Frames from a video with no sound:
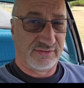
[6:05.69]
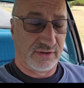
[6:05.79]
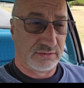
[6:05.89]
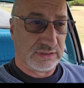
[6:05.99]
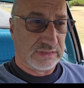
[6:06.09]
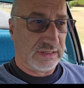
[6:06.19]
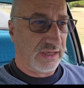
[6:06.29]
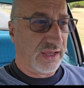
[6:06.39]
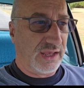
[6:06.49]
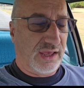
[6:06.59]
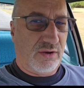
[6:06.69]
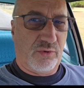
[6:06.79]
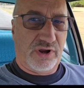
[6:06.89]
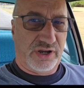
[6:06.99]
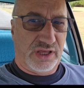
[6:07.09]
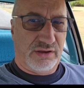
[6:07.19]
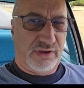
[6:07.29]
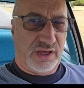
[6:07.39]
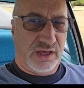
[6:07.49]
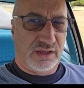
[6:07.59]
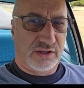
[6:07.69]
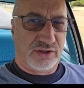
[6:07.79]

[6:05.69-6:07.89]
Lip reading: So we're gonna